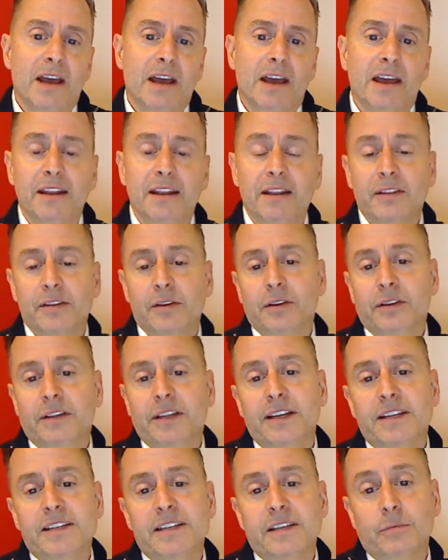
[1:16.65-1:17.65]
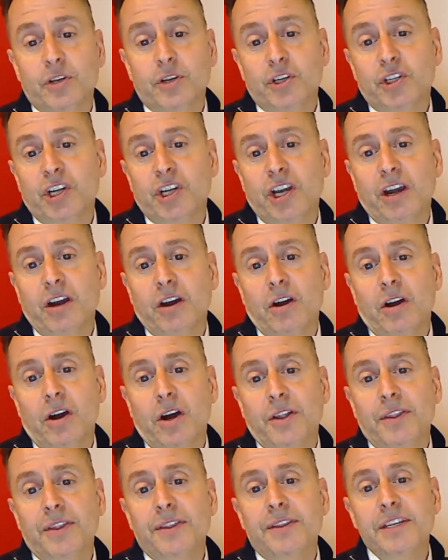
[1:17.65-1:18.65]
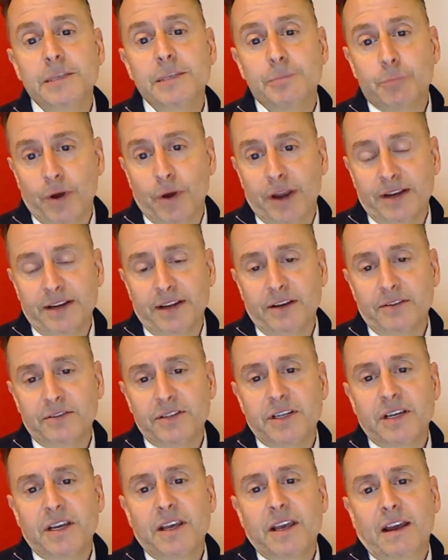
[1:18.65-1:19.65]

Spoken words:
any of the links that we share on this brand out.